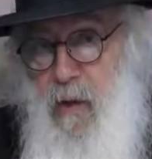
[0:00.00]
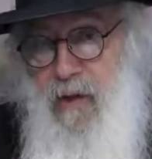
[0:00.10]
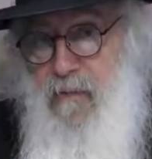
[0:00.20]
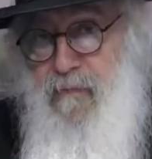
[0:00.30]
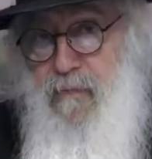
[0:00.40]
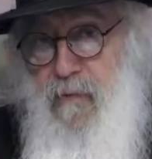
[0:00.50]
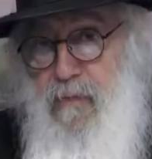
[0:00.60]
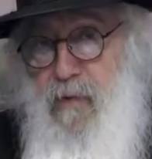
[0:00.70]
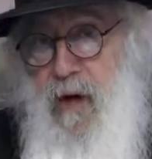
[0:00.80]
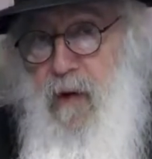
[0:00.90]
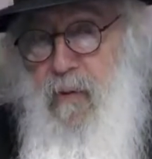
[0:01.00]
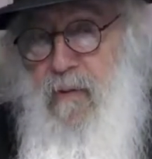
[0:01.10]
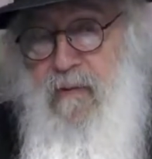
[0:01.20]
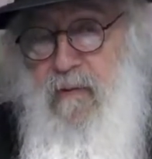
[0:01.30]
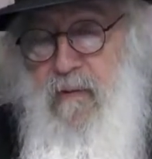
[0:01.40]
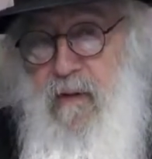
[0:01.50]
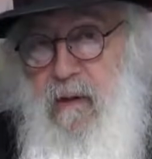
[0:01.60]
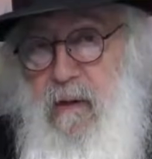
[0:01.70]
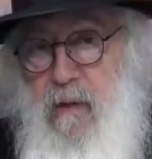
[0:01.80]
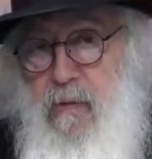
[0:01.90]
from, America, from Canada
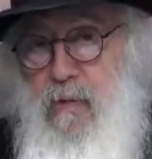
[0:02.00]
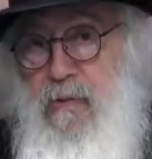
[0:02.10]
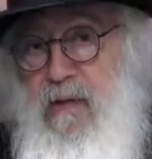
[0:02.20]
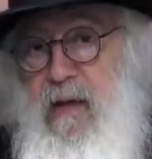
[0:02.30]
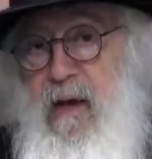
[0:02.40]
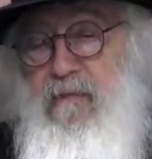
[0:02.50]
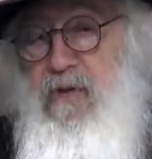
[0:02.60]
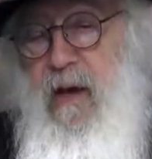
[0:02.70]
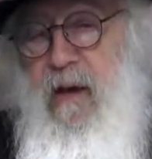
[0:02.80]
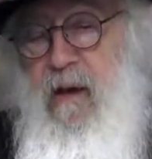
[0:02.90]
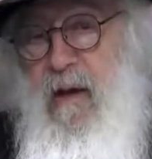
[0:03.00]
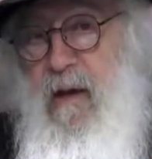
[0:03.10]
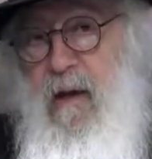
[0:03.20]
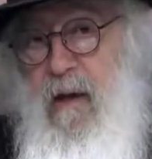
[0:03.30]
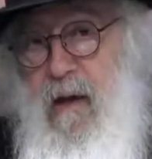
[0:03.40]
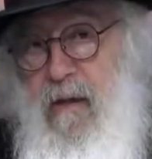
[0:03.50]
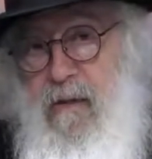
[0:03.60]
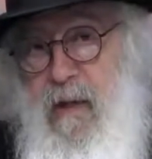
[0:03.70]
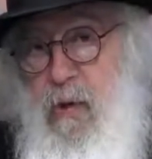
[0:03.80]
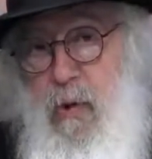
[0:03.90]
only for a few hours
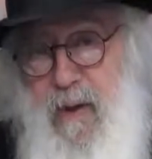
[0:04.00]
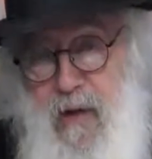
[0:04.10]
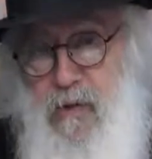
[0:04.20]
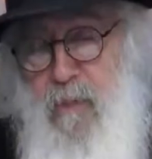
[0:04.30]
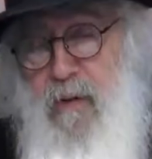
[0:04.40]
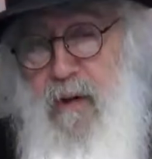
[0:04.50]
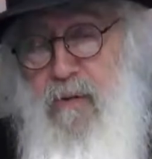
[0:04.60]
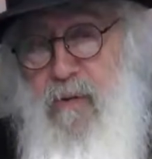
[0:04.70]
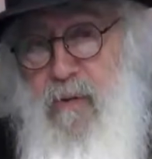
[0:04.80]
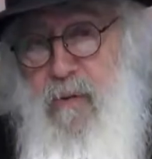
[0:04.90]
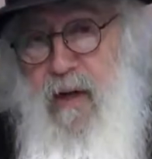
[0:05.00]
to see Rav Shach